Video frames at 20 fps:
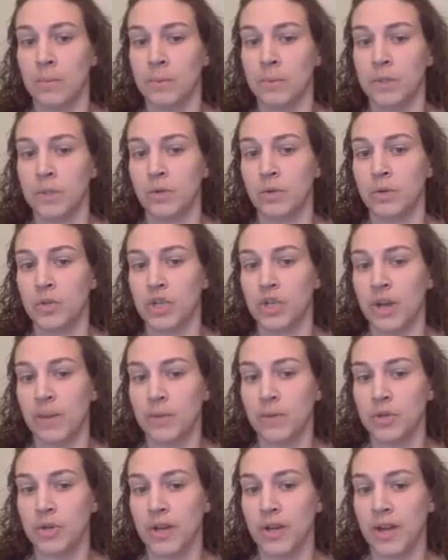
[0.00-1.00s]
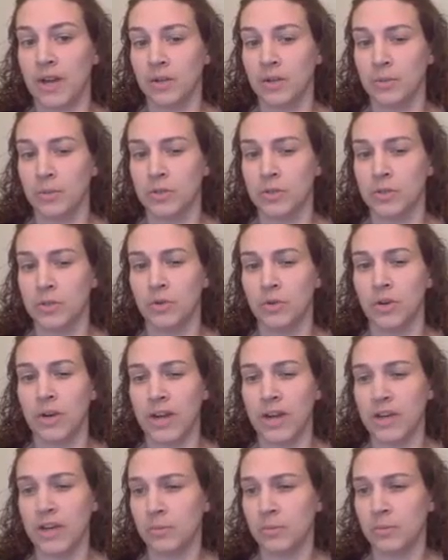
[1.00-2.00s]
So geometry and algebra 2 could
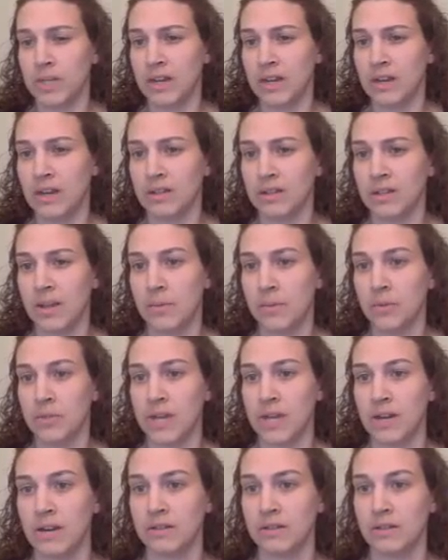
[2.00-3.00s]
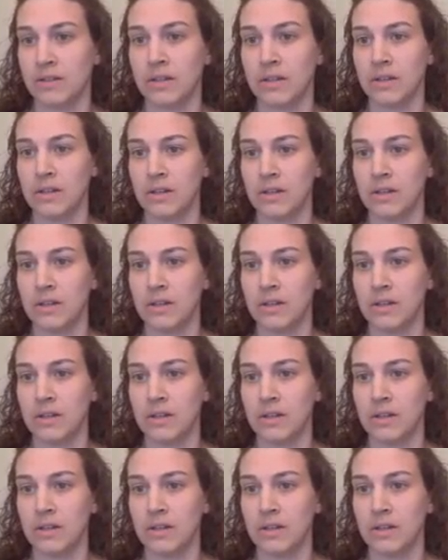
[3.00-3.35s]
actually be taken simultaneously.